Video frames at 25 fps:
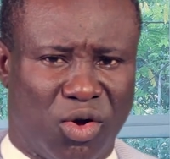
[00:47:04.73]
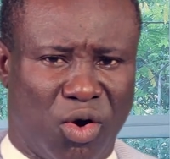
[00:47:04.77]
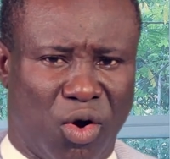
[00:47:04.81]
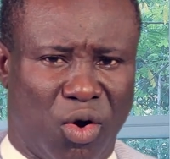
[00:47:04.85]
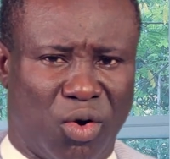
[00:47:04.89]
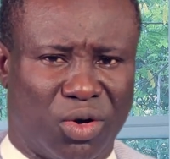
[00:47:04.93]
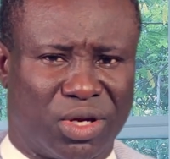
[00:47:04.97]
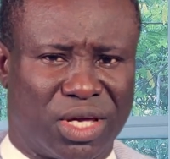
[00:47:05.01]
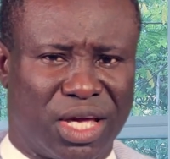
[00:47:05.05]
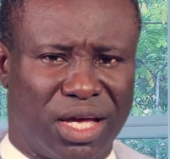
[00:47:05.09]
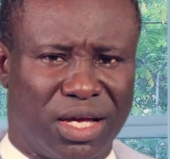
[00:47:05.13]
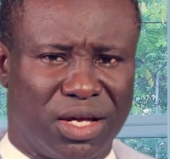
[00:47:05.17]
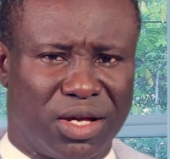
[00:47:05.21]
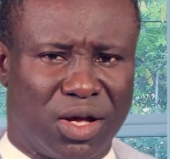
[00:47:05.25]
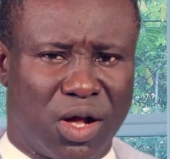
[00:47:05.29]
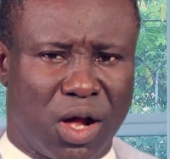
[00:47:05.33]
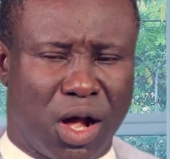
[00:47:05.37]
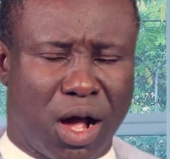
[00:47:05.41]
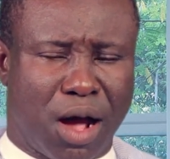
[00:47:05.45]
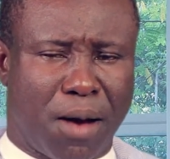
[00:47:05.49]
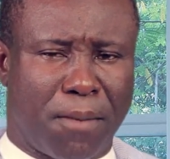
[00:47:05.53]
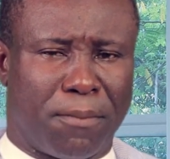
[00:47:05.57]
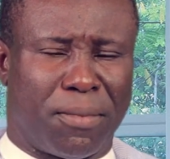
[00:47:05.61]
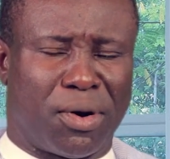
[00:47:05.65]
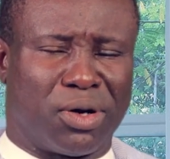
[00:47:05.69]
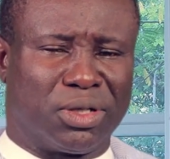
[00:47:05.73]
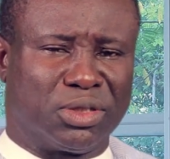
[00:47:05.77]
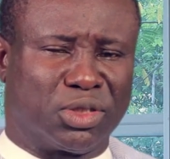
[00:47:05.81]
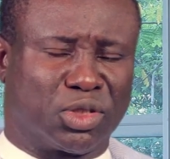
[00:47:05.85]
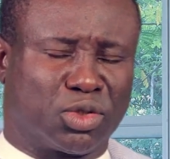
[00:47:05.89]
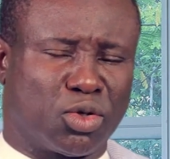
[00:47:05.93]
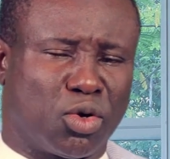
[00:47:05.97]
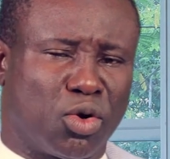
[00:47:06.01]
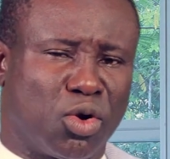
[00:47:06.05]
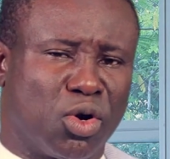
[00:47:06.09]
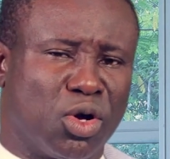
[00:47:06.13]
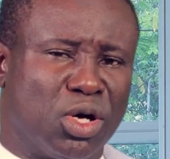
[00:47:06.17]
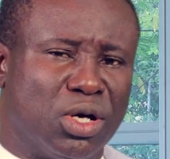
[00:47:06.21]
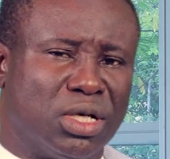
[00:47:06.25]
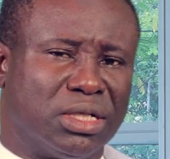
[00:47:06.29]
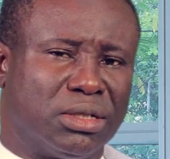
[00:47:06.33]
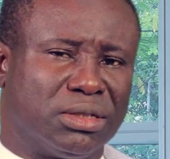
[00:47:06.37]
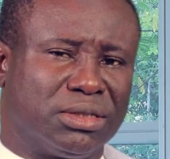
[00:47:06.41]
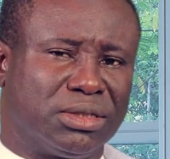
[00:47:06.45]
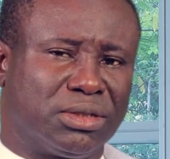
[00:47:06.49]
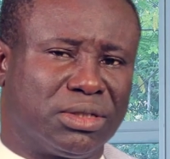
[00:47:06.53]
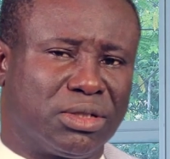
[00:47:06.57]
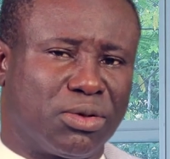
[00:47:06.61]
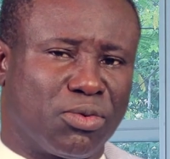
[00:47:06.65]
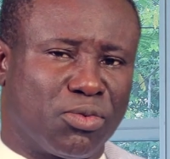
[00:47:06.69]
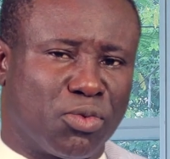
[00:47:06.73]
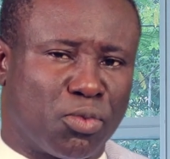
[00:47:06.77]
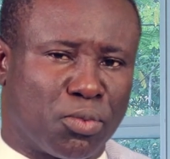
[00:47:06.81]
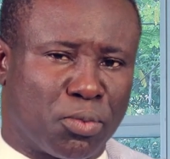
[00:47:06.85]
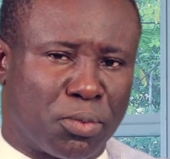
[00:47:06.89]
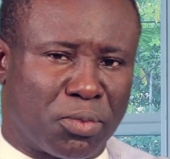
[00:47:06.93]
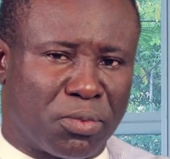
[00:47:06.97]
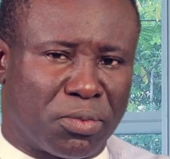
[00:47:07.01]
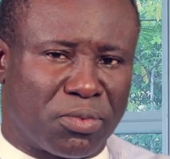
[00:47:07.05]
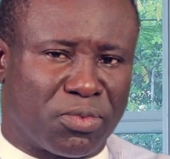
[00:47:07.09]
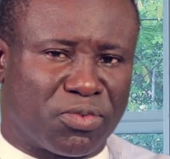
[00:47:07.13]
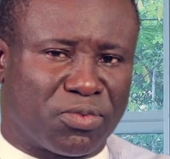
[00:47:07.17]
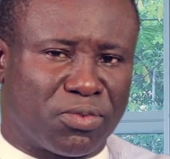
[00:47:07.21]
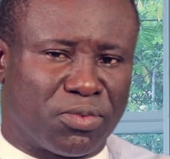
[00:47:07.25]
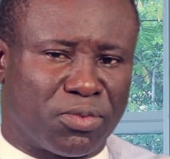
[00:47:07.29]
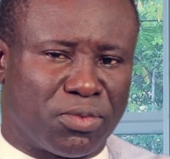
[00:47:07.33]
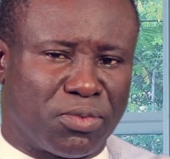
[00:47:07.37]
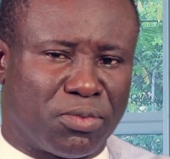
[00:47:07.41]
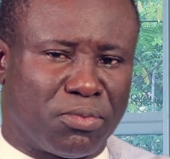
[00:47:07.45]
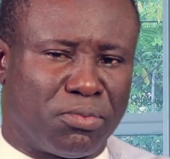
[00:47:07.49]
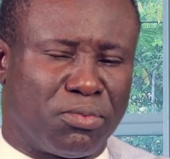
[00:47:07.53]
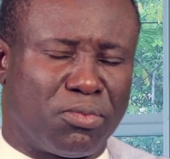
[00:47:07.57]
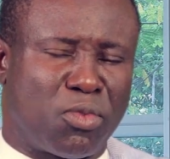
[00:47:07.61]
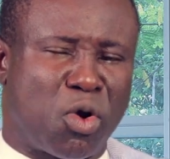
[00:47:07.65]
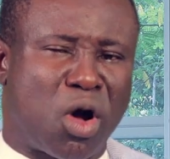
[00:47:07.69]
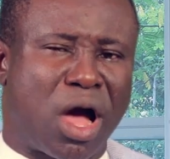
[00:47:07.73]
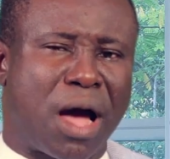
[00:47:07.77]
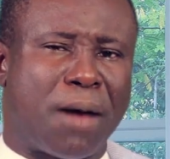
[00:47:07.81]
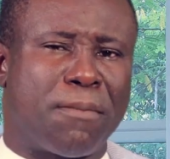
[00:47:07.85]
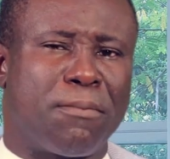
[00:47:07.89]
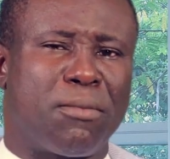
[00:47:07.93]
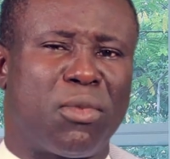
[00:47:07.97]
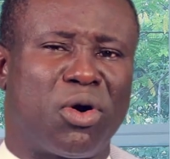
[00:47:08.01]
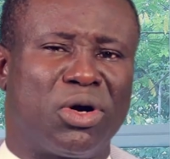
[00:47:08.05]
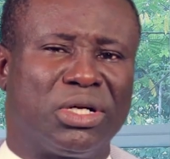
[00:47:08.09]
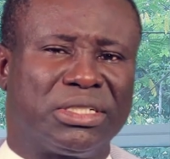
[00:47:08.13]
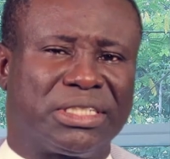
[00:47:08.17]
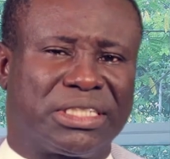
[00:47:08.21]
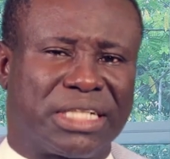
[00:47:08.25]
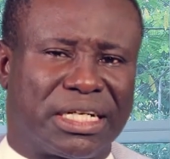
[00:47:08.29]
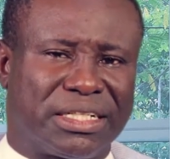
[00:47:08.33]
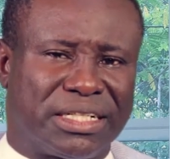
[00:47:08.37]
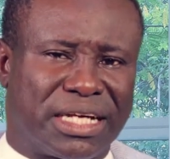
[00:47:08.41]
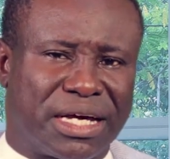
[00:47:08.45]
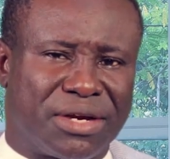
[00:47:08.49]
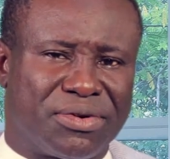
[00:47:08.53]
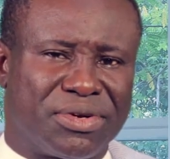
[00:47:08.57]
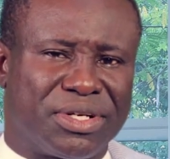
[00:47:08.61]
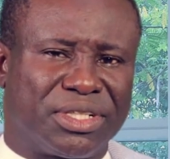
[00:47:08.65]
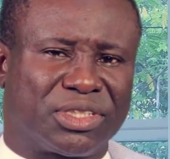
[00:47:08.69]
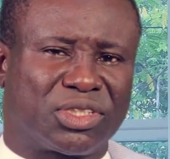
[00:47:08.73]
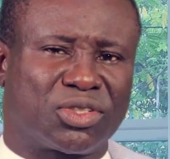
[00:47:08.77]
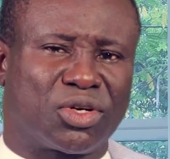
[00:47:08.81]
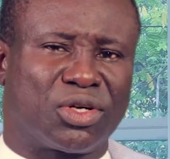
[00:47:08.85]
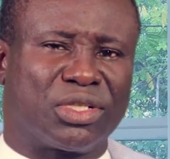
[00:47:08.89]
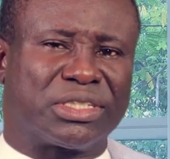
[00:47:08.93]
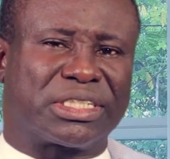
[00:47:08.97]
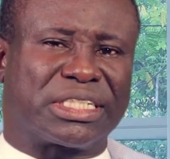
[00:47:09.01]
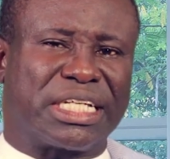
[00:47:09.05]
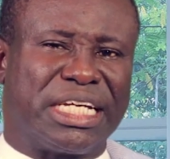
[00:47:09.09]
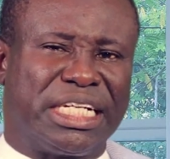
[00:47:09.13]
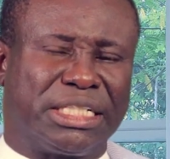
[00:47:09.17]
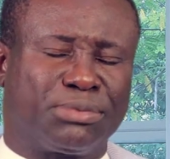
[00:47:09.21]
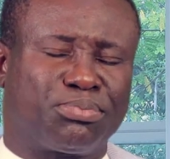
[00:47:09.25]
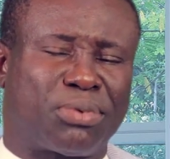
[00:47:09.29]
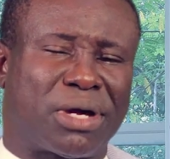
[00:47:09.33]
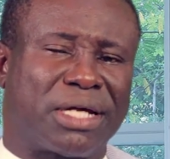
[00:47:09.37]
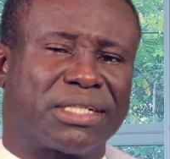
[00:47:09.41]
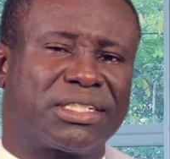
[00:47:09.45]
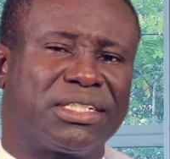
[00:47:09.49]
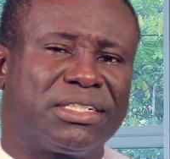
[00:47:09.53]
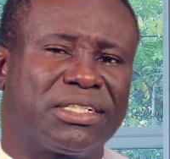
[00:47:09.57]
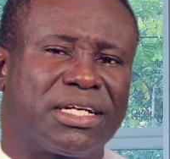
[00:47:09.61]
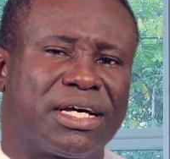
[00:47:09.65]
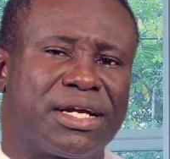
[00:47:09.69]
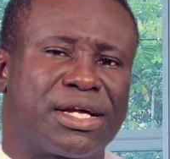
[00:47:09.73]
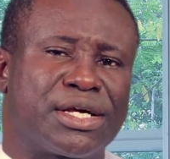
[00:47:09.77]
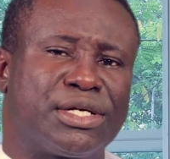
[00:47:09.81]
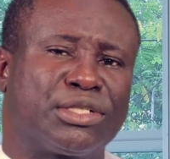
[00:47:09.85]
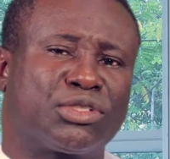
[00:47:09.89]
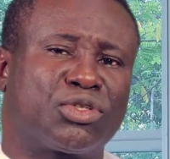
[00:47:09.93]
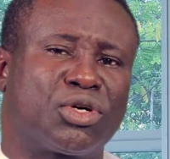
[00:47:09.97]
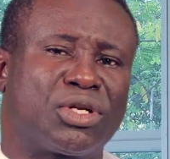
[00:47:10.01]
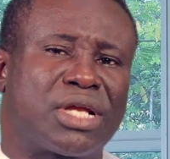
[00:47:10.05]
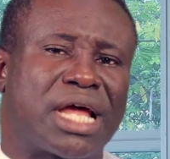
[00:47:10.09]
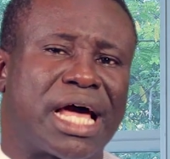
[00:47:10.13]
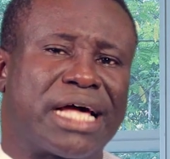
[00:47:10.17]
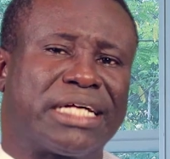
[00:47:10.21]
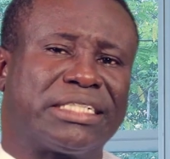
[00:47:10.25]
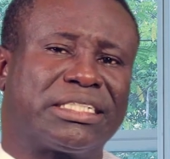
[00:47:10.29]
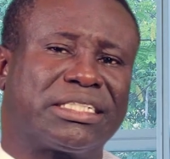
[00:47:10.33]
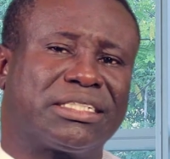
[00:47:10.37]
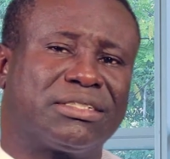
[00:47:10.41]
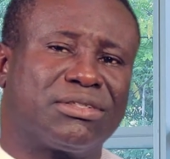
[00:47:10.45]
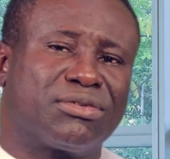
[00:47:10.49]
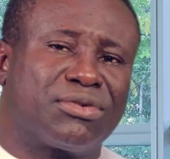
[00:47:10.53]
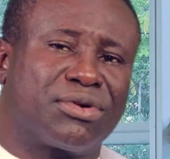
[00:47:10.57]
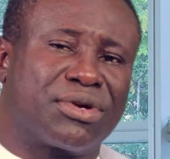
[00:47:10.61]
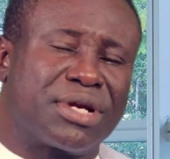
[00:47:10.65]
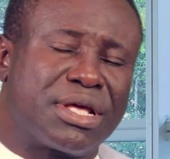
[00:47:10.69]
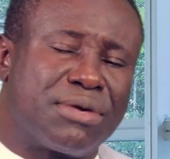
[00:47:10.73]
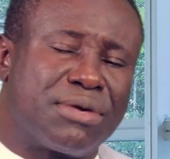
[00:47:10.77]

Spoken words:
Okay? But so more and more generations, each passing generation has